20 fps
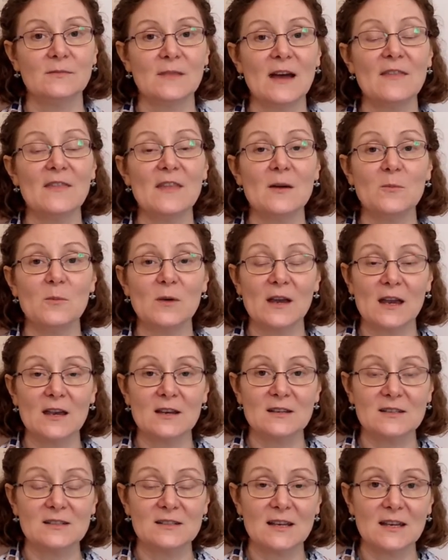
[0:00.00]
And then we're
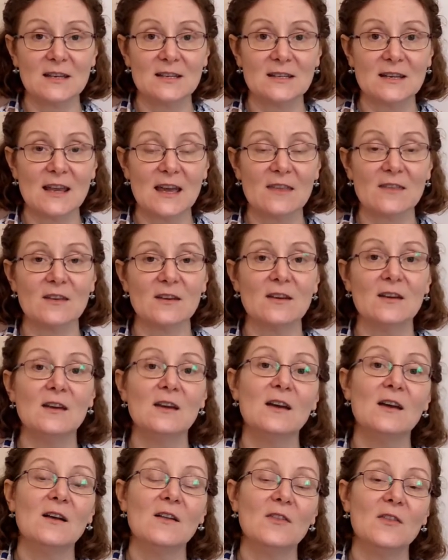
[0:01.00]
going to say together
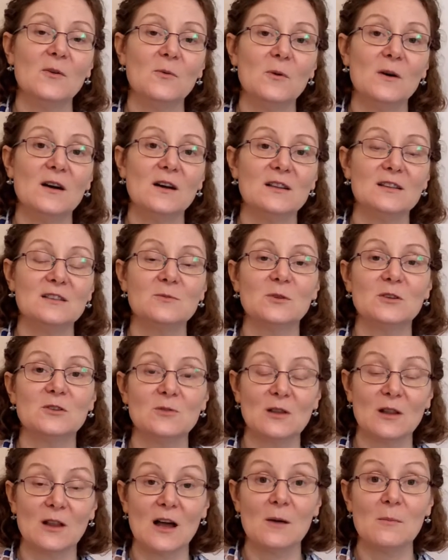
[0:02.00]
the words which
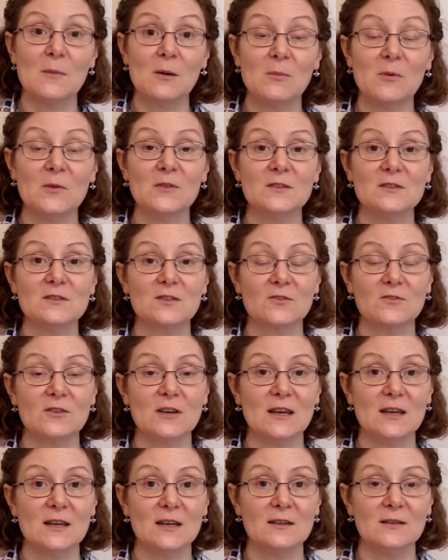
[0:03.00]
will come up on the
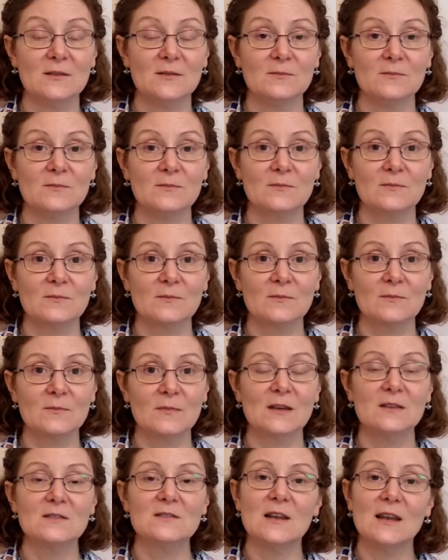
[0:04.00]
screen.
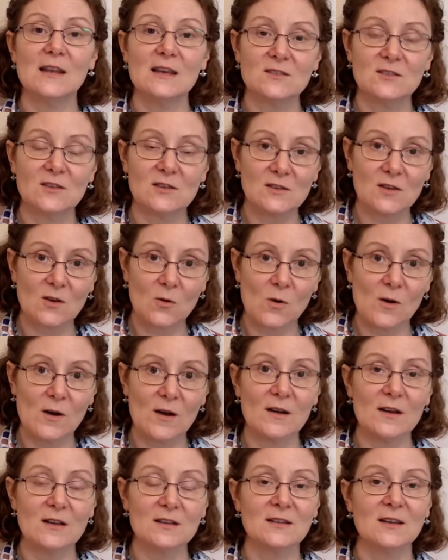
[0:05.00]
So let's just
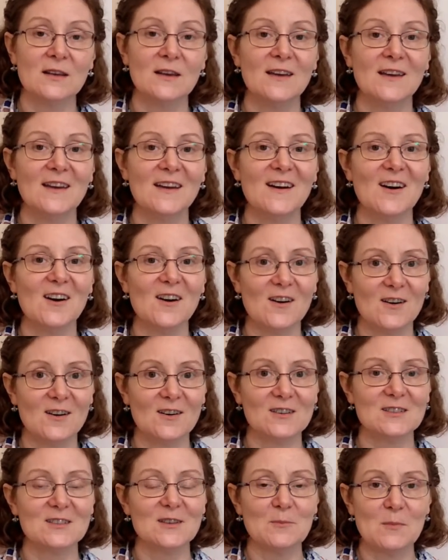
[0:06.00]
quiet our
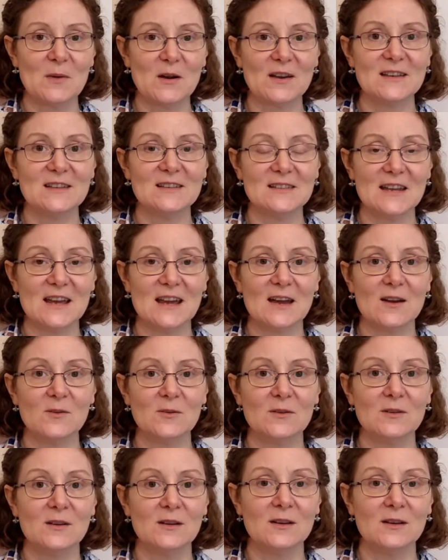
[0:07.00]
hearts and minds now.